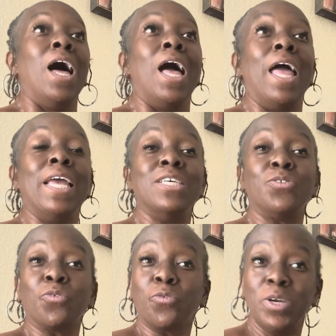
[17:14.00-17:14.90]
is
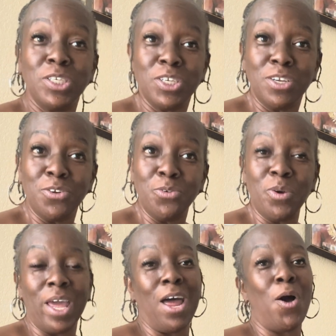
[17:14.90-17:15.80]
reaching you,
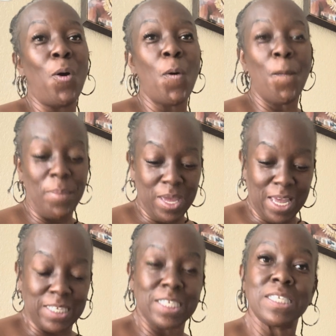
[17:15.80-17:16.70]
and I hope it
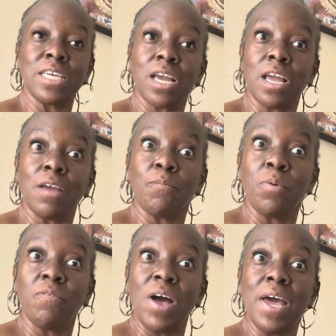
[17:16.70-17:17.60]
has
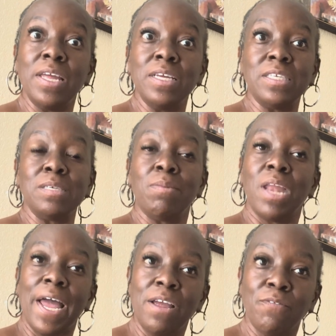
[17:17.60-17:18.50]
provided some
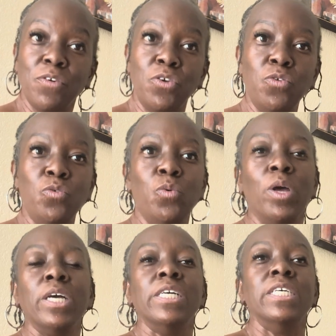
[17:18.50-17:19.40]
light for you,
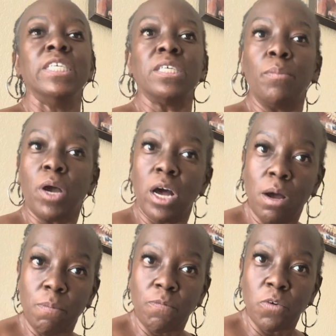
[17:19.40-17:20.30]
some
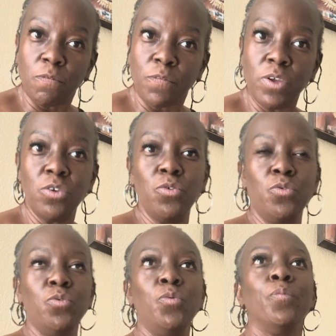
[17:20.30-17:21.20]
comfort for
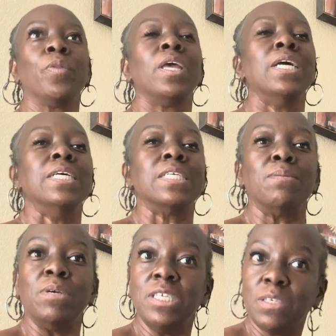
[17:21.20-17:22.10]
you, some
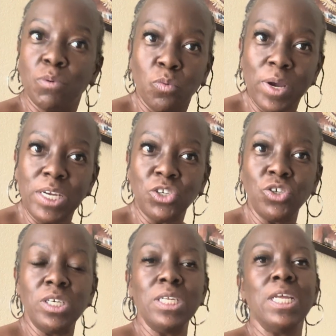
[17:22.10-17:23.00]

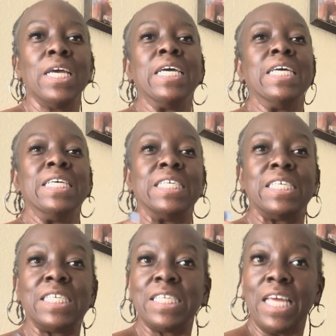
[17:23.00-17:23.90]
inspiration.
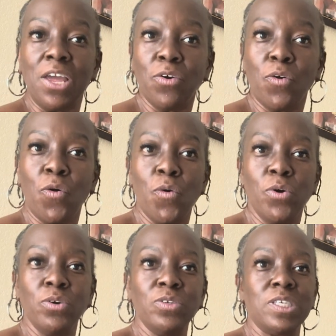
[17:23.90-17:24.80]
Stay the
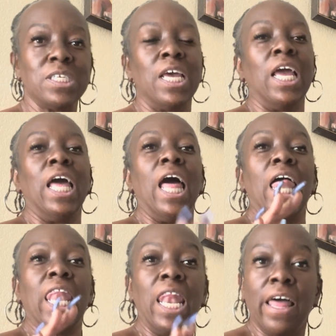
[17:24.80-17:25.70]
course.
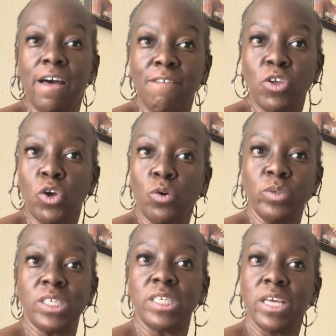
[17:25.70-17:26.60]
Love
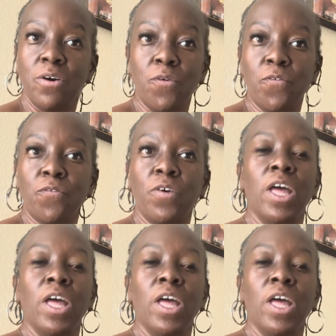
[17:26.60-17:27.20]
yourself.